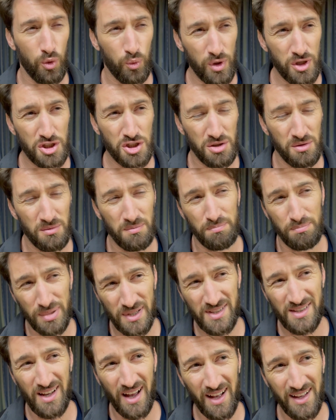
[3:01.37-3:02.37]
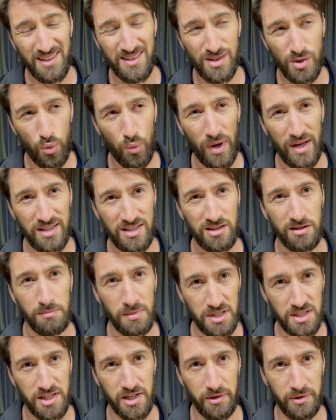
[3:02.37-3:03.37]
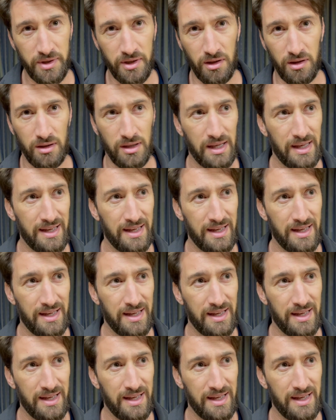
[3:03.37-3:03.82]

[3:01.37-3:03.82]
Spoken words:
which, besides the waste of material,